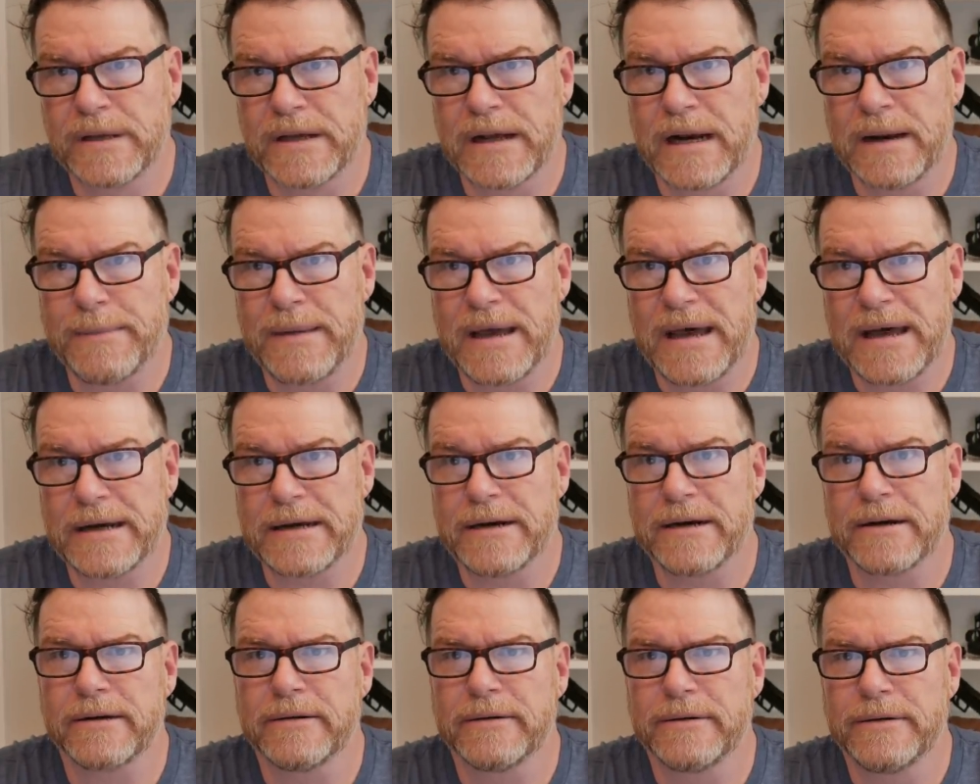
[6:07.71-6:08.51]
I'm out
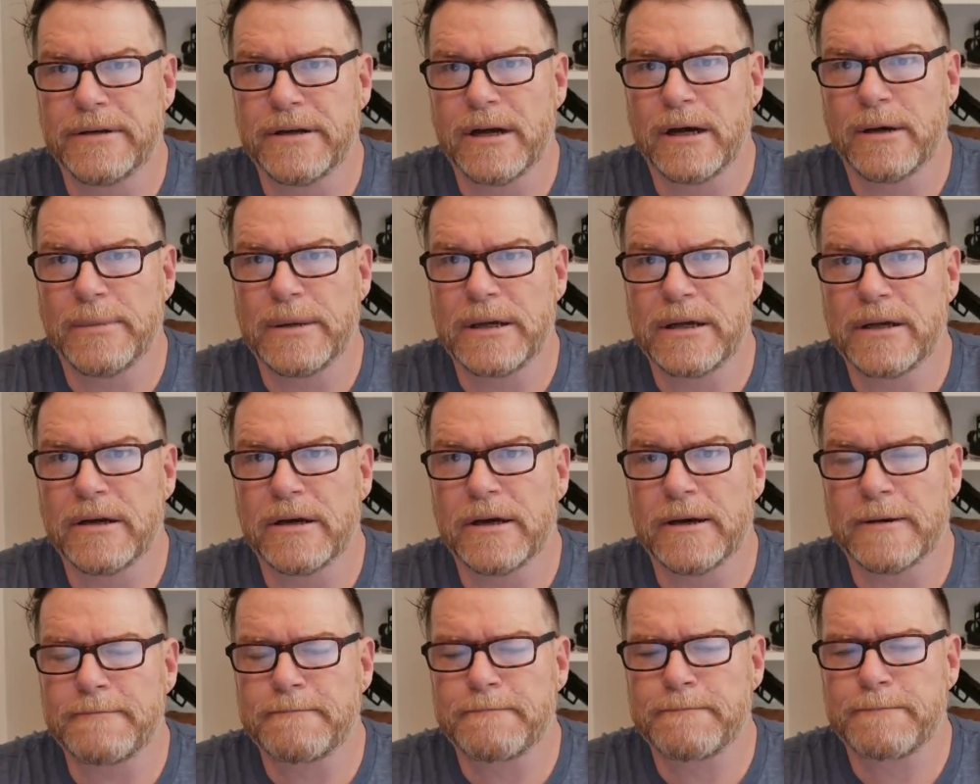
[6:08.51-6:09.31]
of here. Y'all be
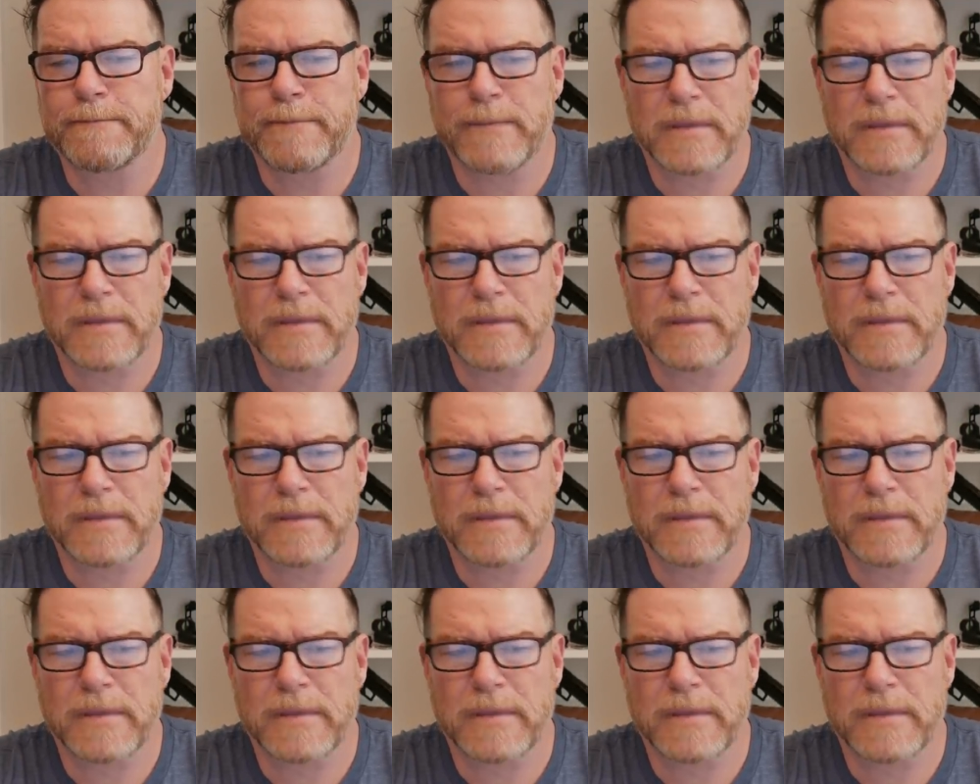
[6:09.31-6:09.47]
good.